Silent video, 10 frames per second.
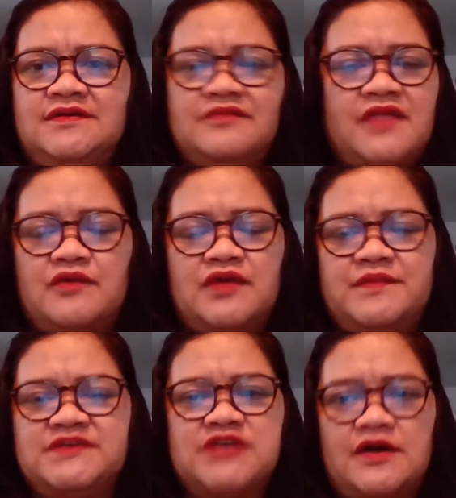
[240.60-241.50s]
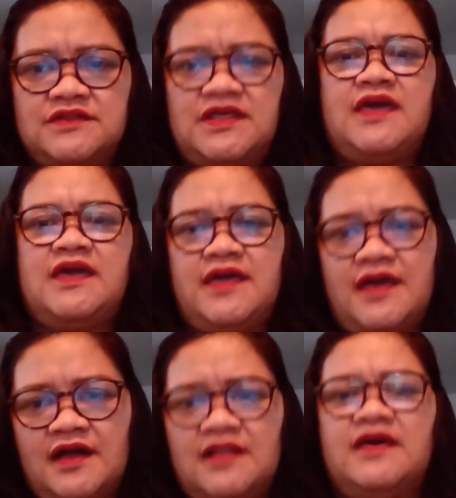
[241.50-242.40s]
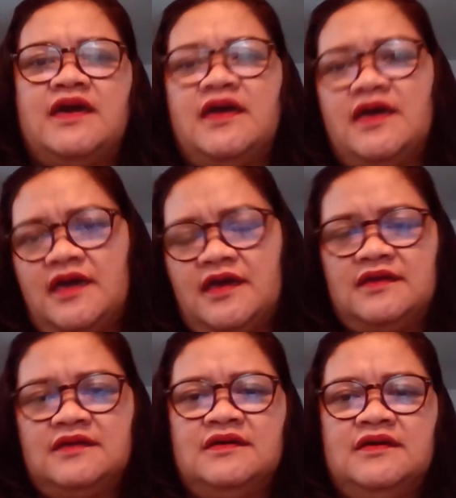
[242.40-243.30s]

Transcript: they will be shouting, yelling,